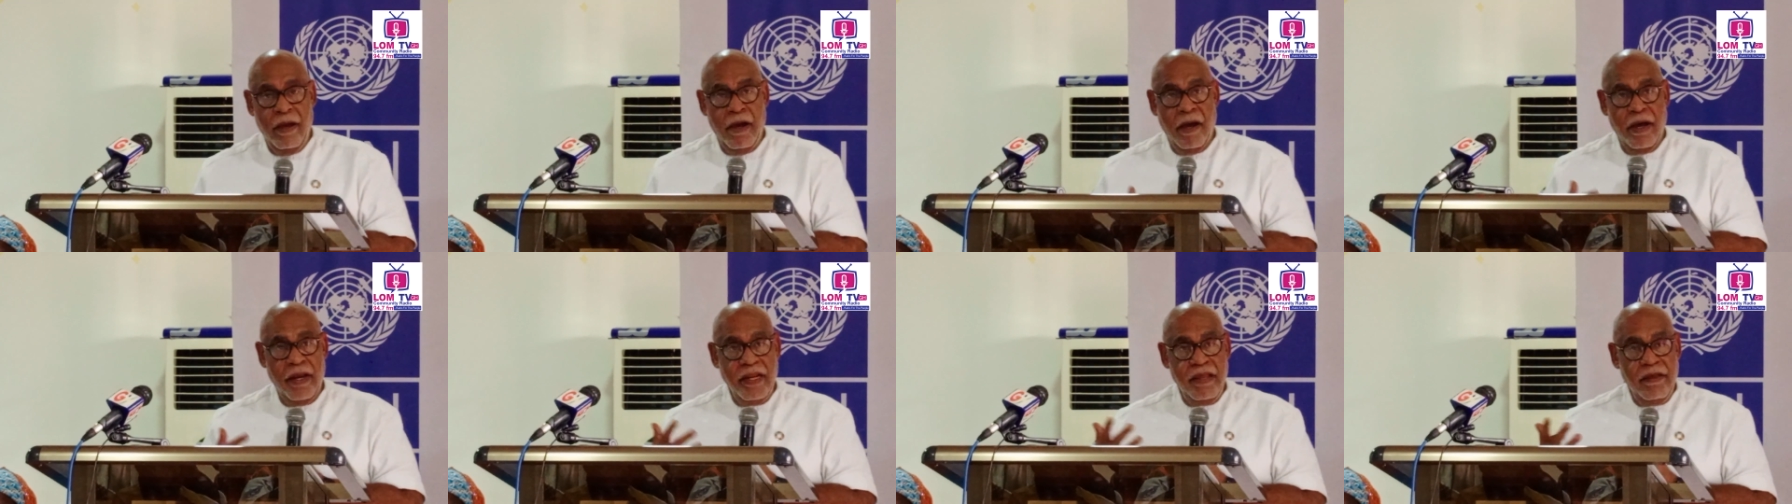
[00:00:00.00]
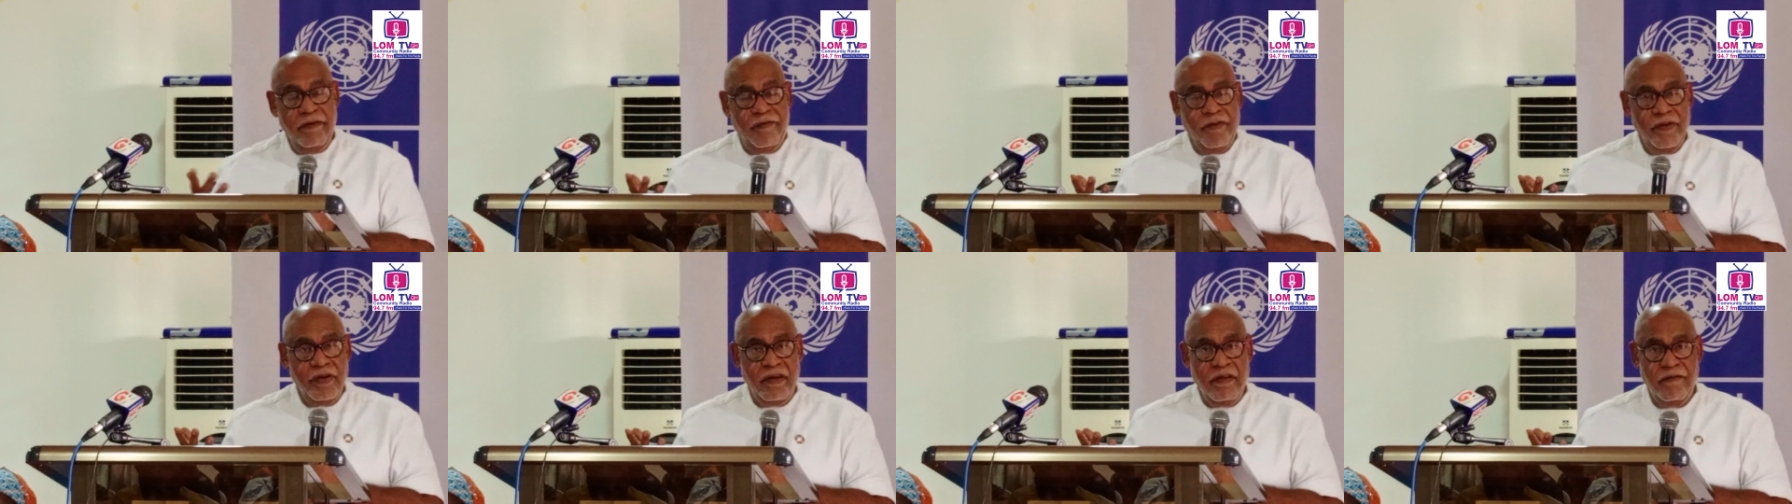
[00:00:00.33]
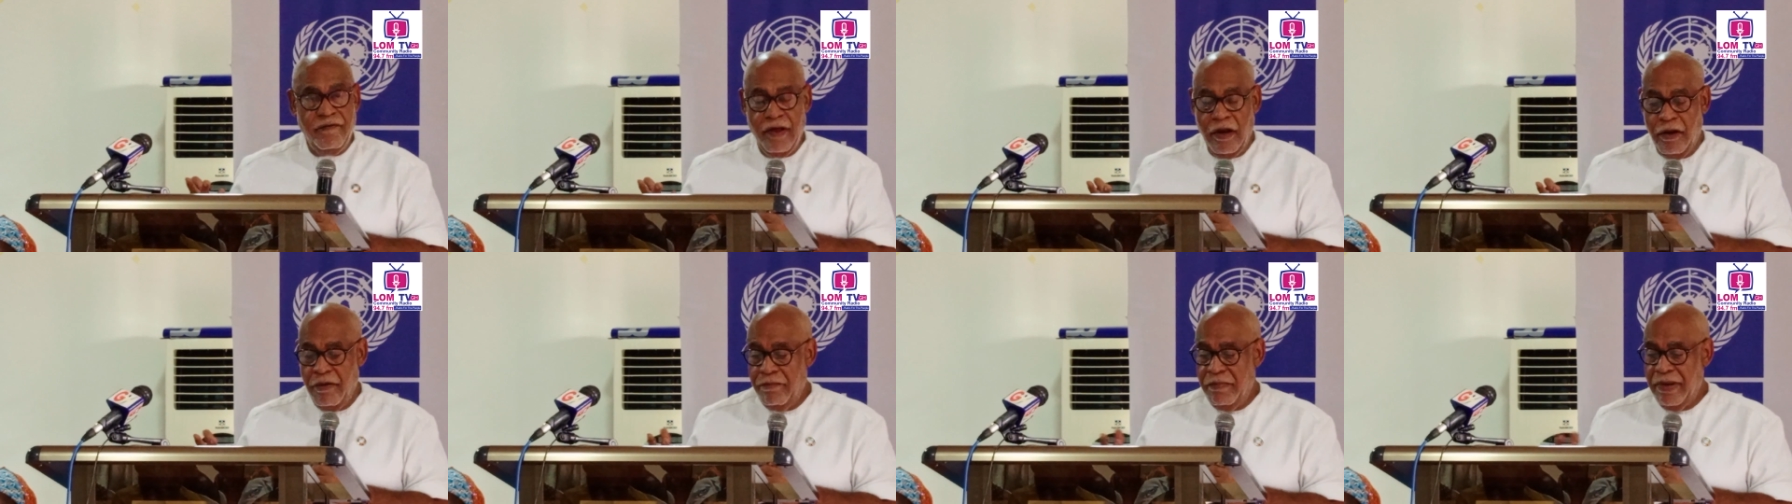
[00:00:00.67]
Uneven
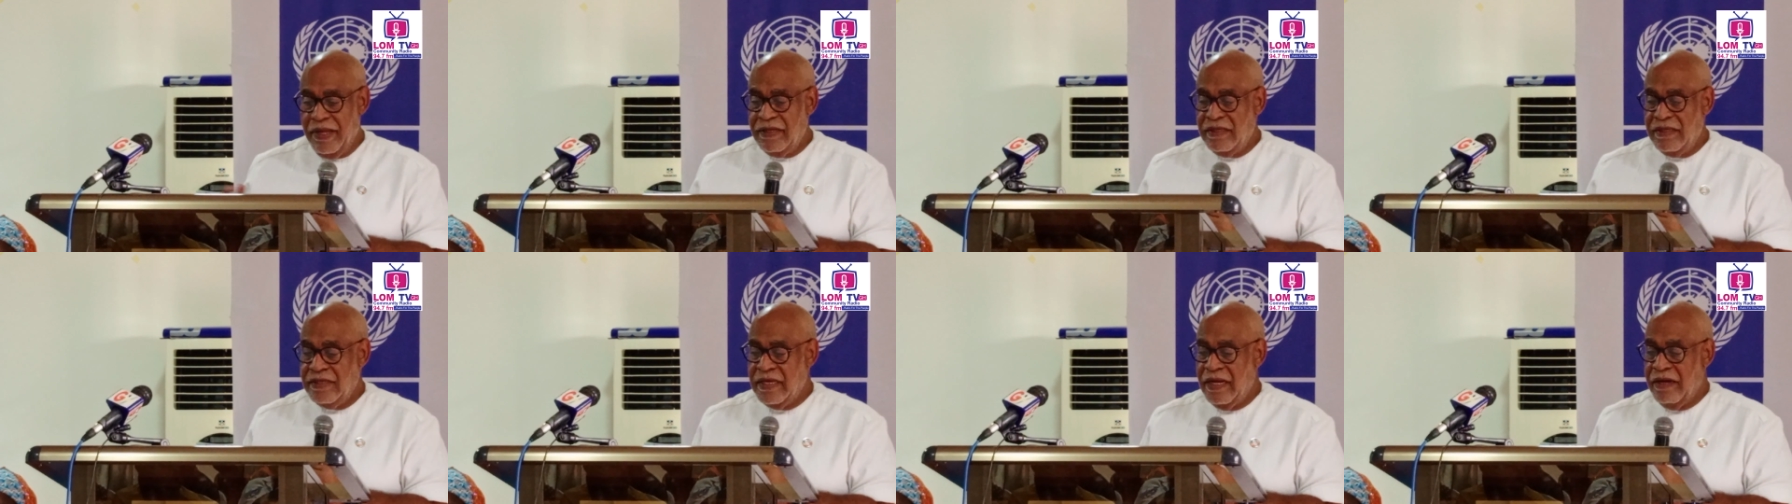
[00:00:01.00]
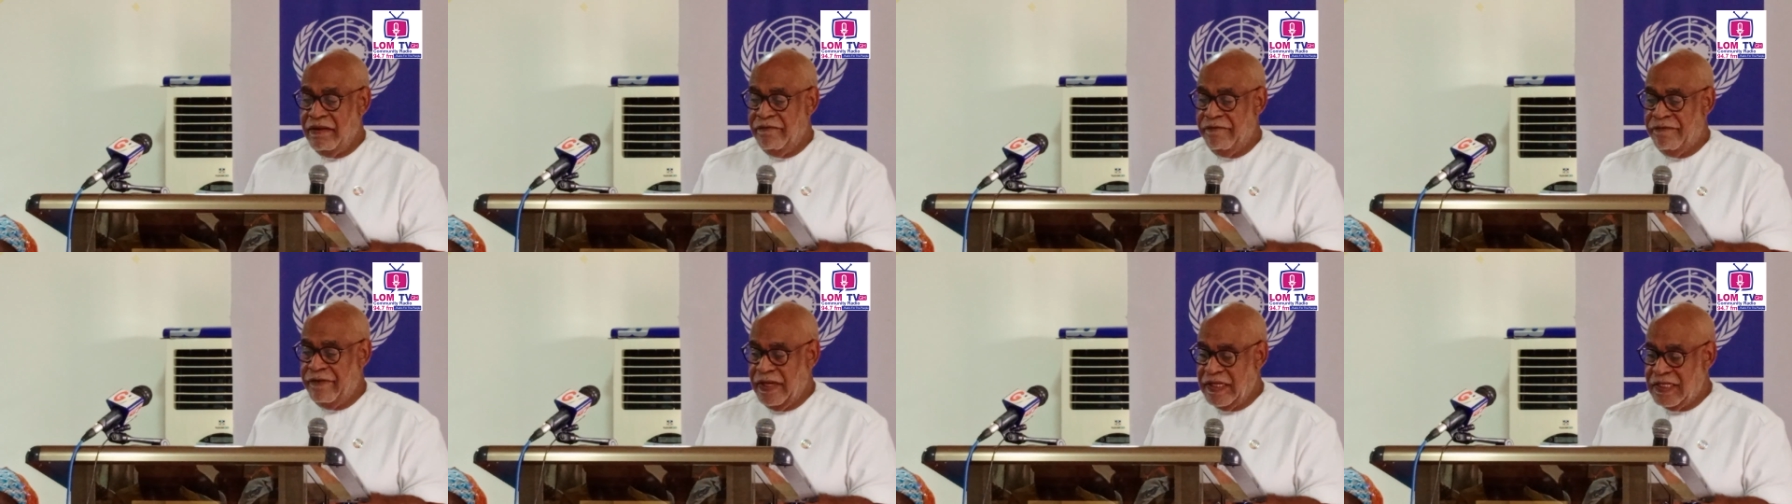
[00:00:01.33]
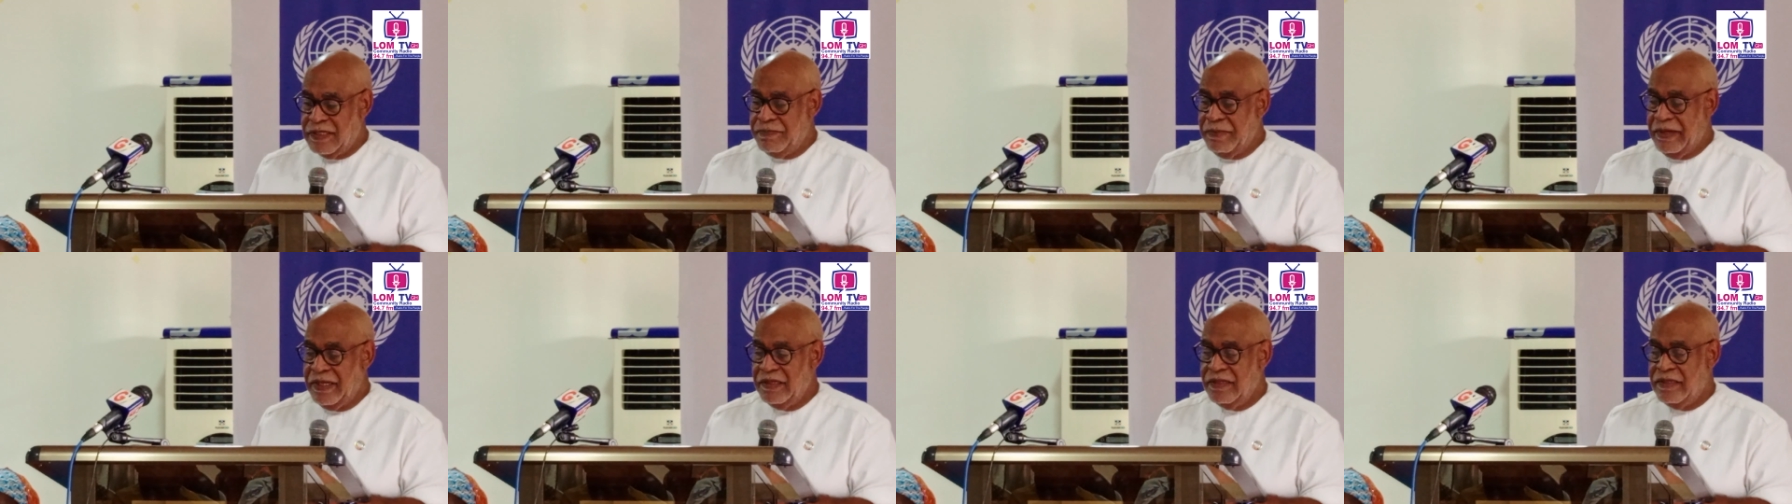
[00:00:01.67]
development and
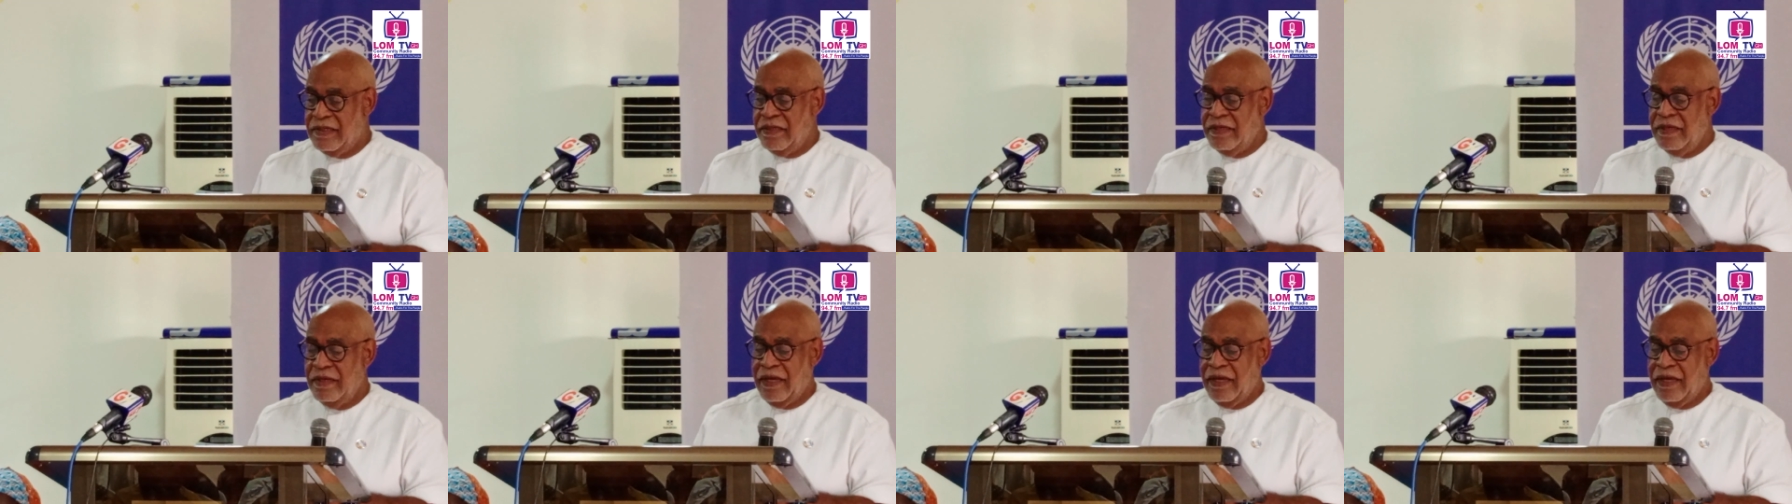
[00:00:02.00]
investment